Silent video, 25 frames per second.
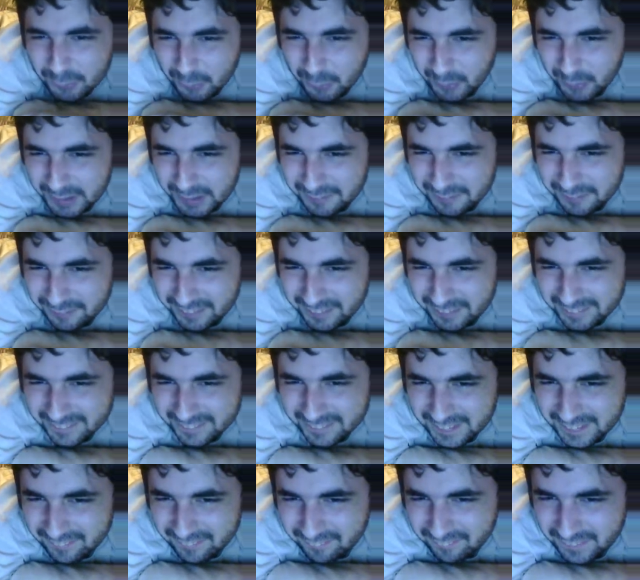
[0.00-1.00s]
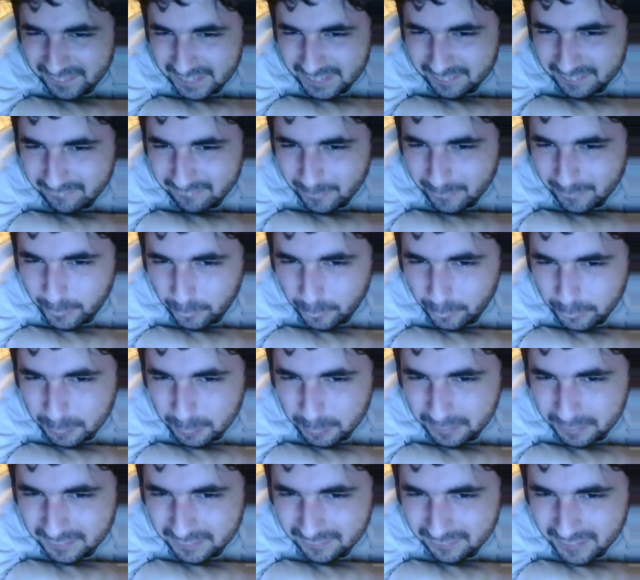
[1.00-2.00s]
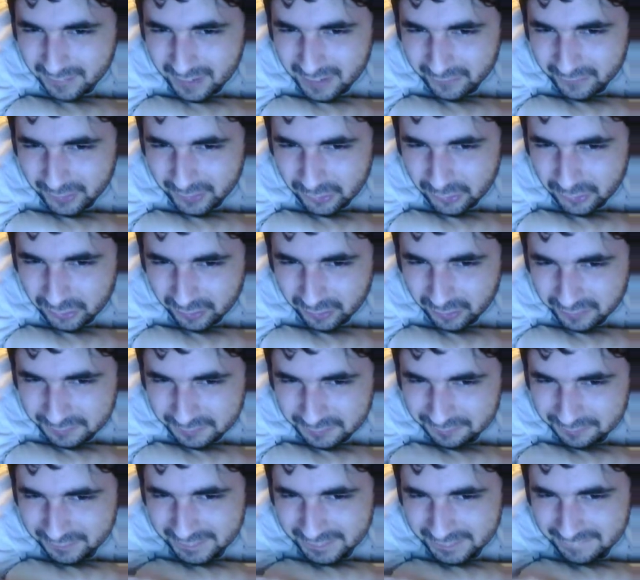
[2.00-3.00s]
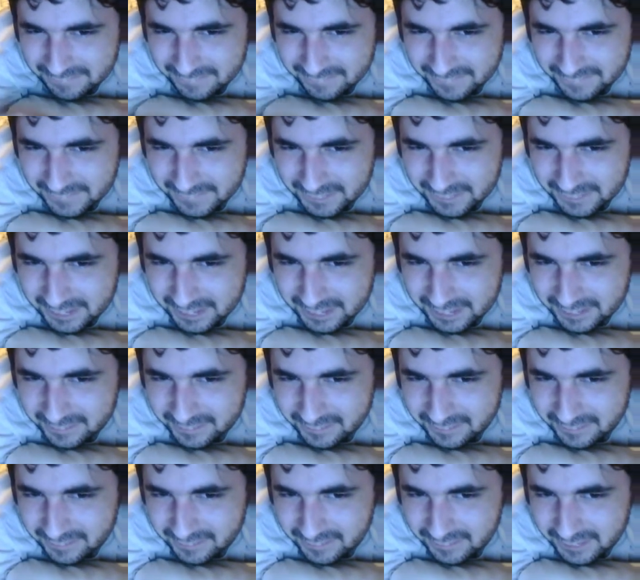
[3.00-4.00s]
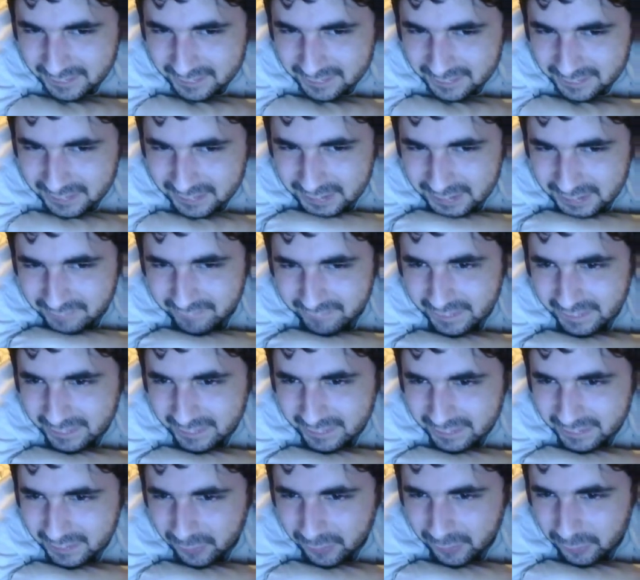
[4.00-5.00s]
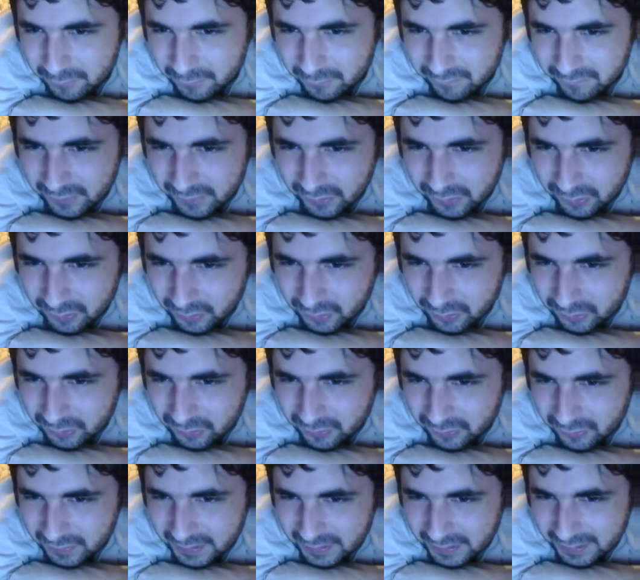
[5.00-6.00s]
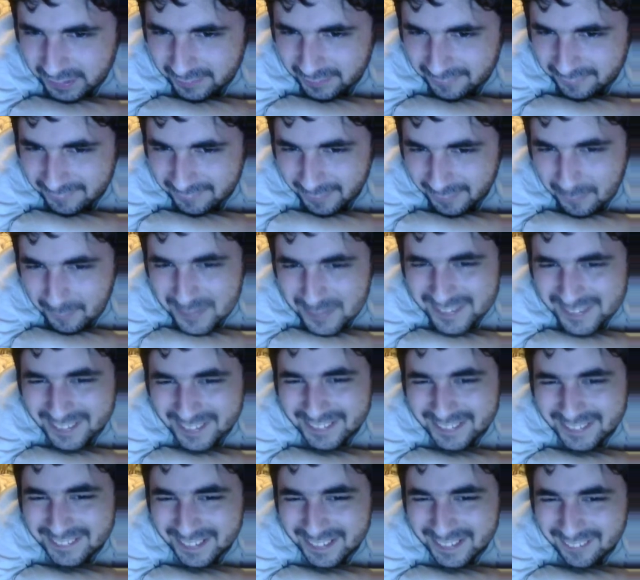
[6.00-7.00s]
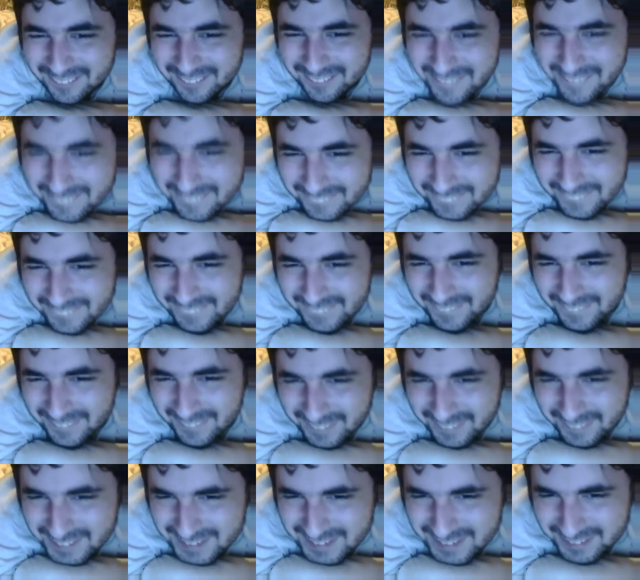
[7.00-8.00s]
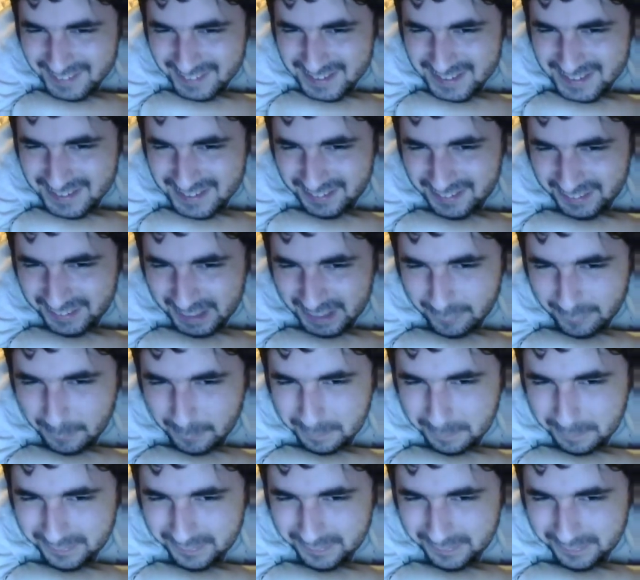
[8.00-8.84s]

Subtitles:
squeaked faintly at being moved, but allowed it, shuddering faintly and then leaning back against the princess, looking at her upside down. Celestia gave a